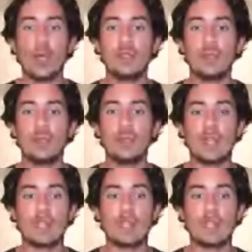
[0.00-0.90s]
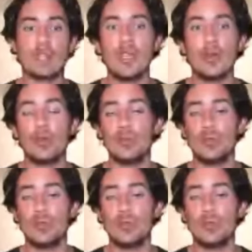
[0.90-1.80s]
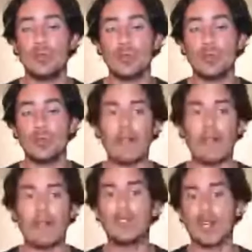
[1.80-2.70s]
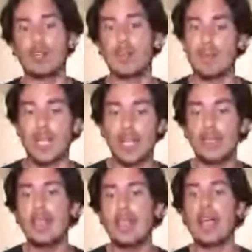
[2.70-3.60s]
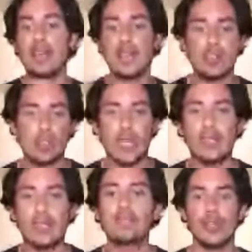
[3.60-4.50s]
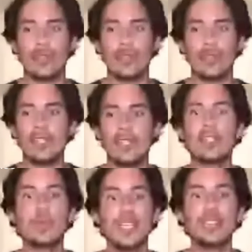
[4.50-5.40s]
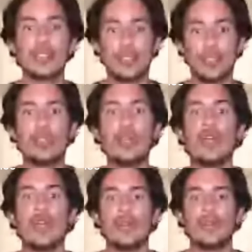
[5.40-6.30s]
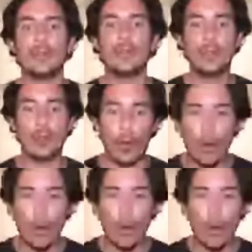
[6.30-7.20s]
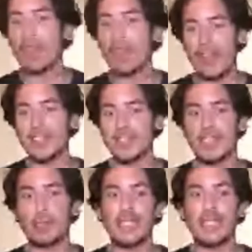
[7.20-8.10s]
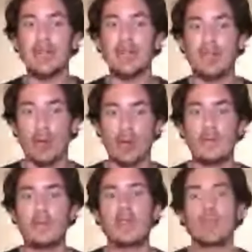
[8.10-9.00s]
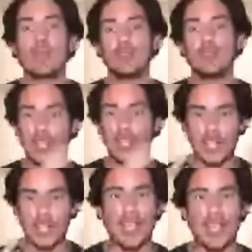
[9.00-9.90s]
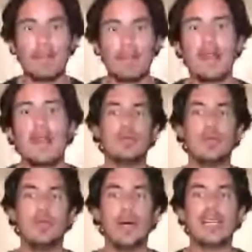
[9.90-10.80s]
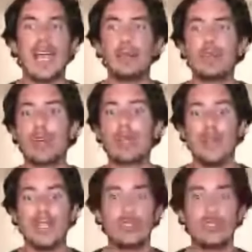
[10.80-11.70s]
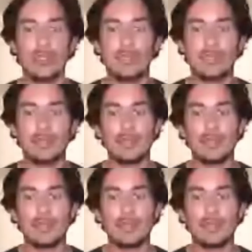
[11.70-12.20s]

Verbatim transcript: what do we have to do? Do we have to start from the very beginning and then join? There's no need to do all the things that we did before to catch us up. But I would recommend you